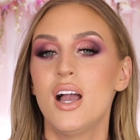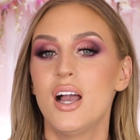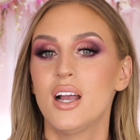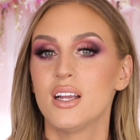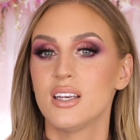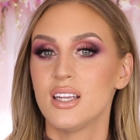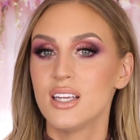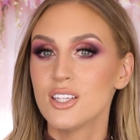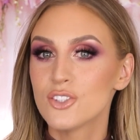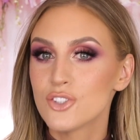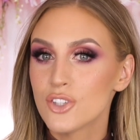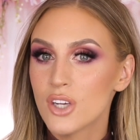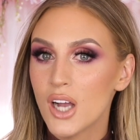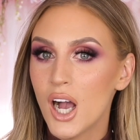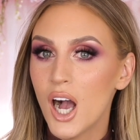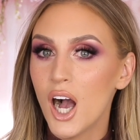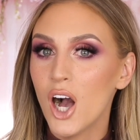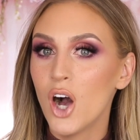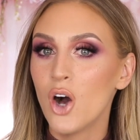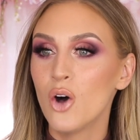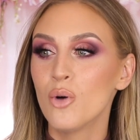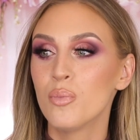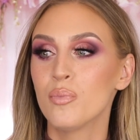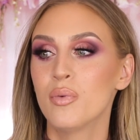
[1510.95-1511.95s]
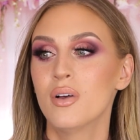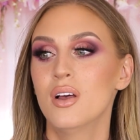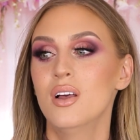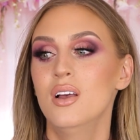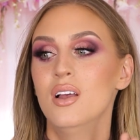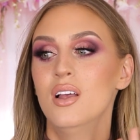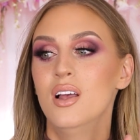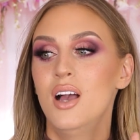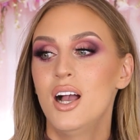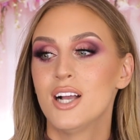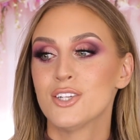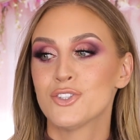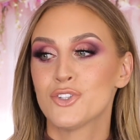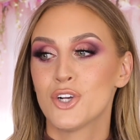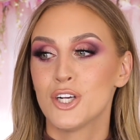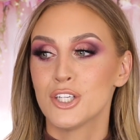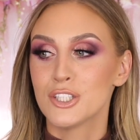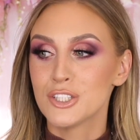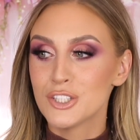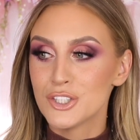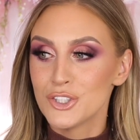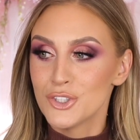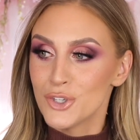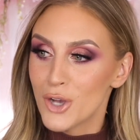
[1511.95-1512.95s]
I need your help. I
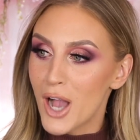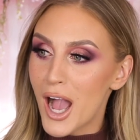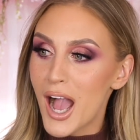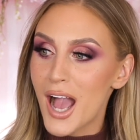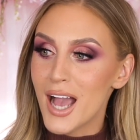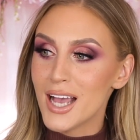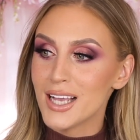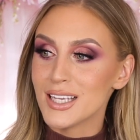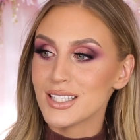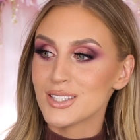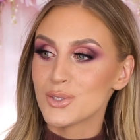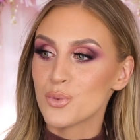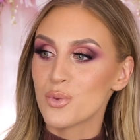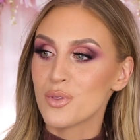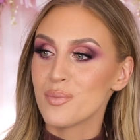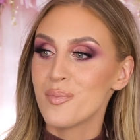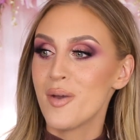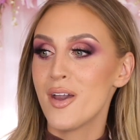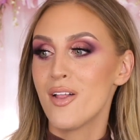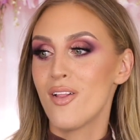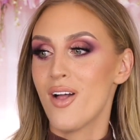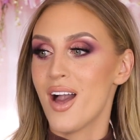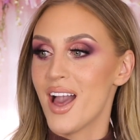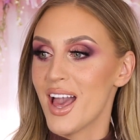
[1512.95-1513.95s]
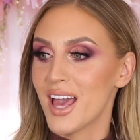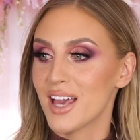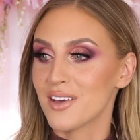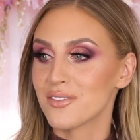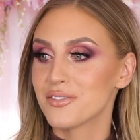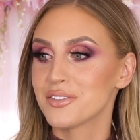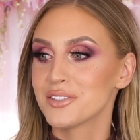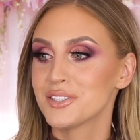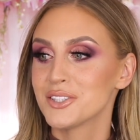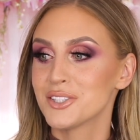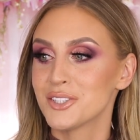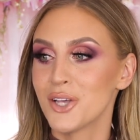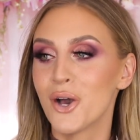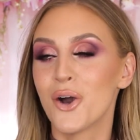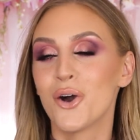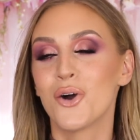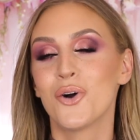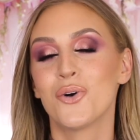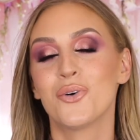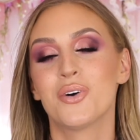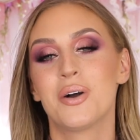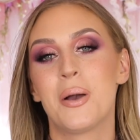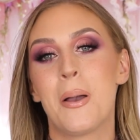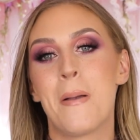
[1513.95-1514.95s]
trust you guys with my life,
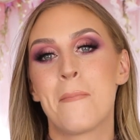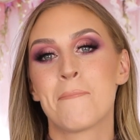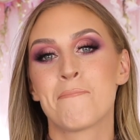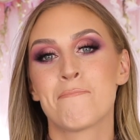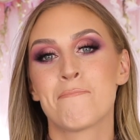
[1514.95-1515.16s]
so